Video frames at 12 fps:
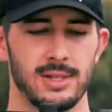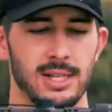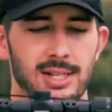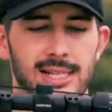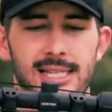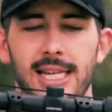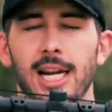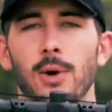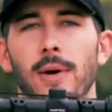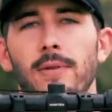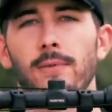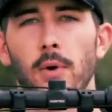As you can see here,
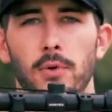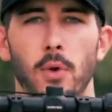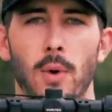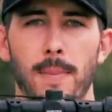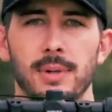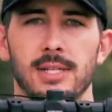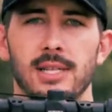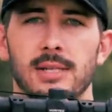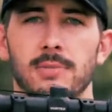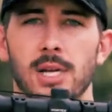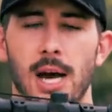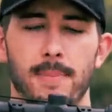we have the Voltor Weapon
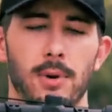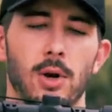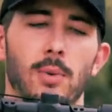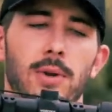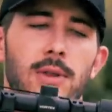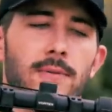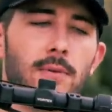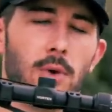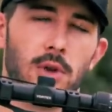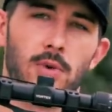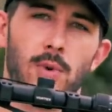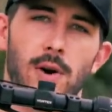Systems upper with the
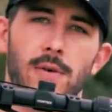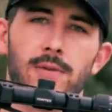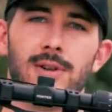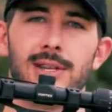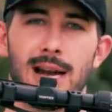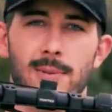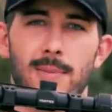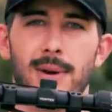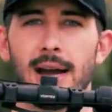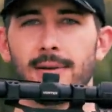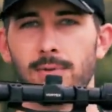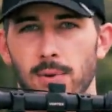four to twelve
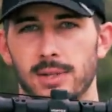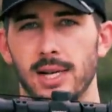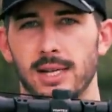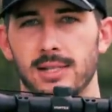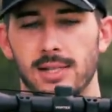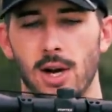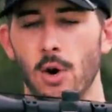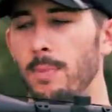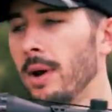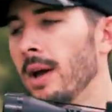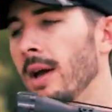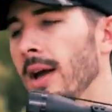Diamondback Vortex scope,
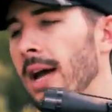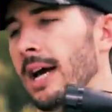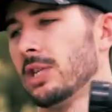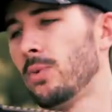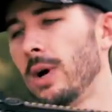as